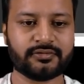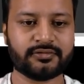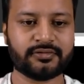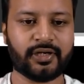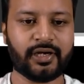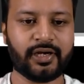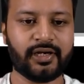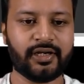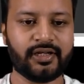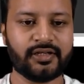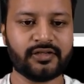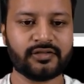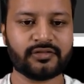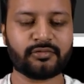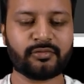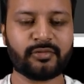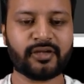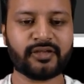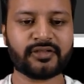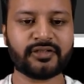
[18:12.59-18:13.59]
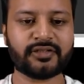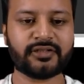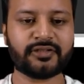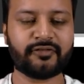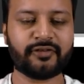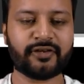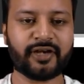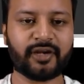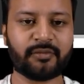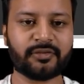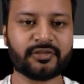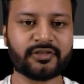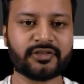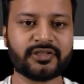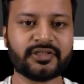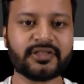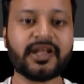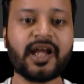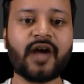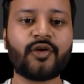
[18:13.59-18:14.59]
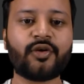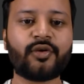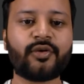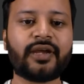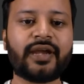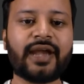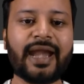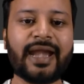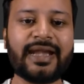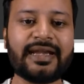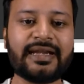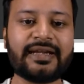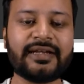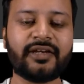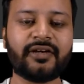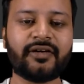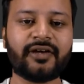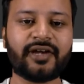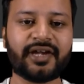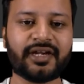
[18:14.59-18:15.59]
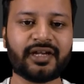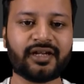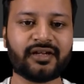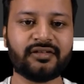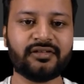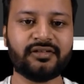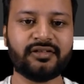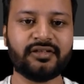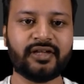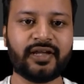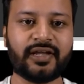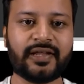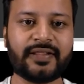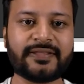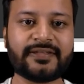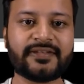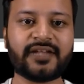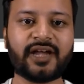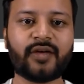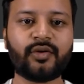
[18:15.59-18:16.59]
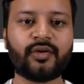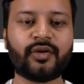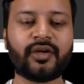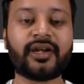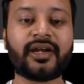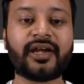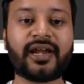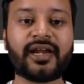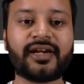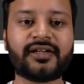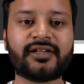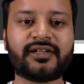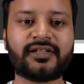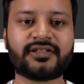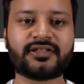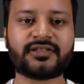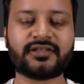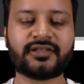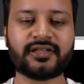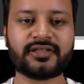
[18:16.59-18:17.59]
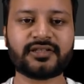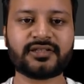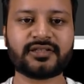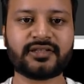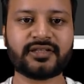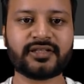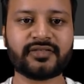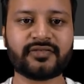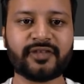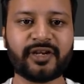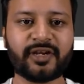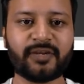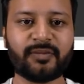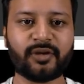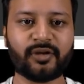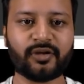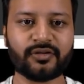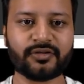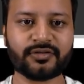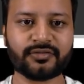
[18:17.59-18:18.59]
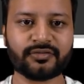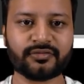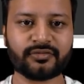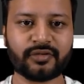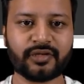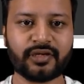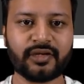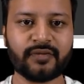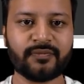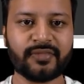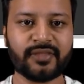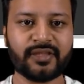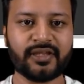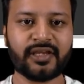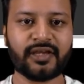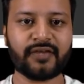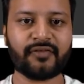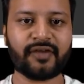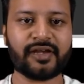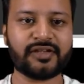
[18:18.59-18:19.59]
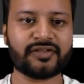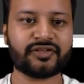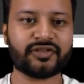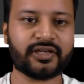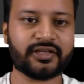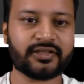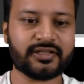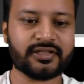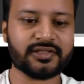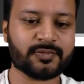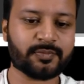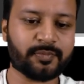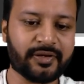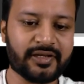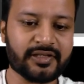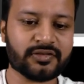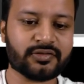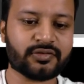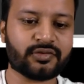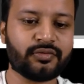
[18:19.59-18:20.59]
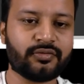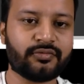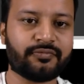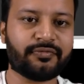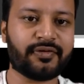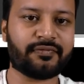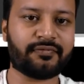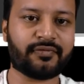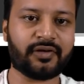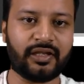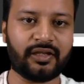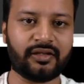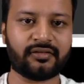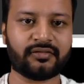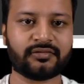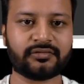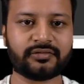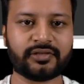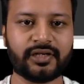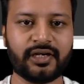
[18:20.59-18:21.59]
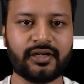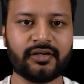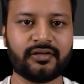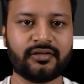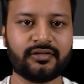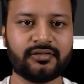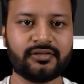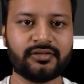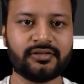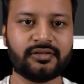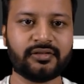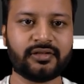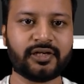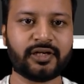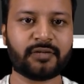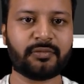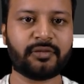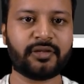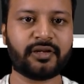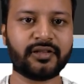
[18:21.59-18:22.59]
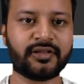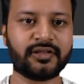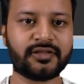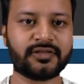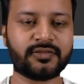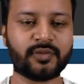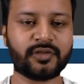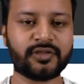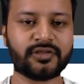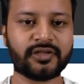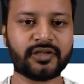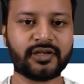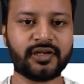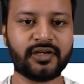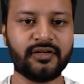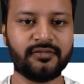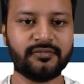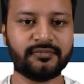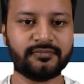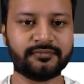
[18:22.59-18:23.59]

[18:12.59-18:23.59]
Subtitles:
Right? So marks are 79%. This is how you can enter your data, and this is how you can connect this variable also. Okay, if I'll change this space to 50, right? Let me run this once again.